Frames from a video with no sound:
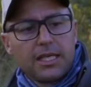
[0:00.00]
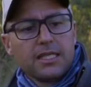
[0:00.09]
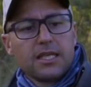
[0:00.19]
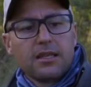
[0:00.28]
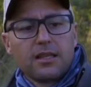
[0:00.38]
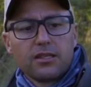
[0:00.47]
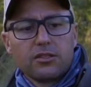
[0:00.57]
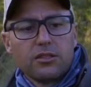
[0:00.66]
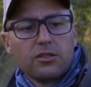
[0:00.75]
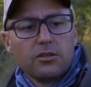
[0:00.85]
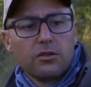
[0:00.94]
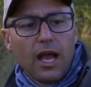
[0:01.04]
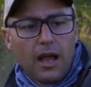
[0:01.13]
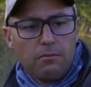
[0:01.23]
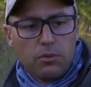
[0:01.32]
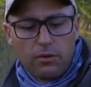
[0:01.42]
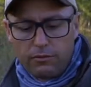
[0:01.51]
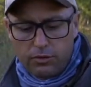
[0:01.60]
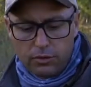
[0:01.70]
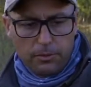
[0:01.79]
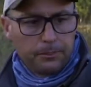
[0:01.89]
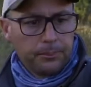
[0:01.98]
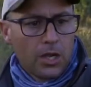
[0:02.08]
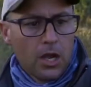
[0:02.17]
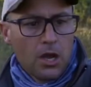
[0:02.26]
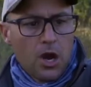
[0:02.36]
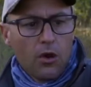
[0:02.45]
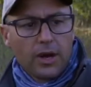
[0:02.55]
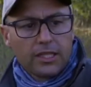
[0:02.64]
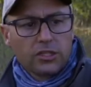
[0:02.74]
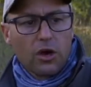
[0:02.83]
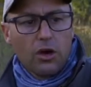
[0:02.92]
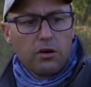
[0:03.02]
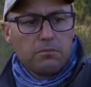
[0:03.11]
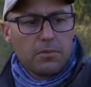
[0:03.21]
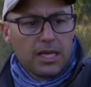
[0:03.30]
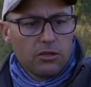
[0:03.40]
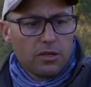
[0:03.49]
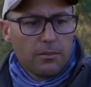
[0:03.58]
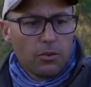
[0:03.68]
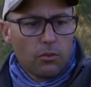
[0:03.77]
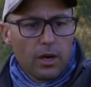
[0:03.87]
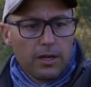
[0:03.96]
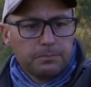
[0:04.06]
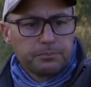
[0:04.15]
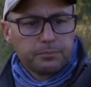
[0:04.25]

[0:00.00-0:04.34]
easy thing to do and move through. Right, so on menu number 1,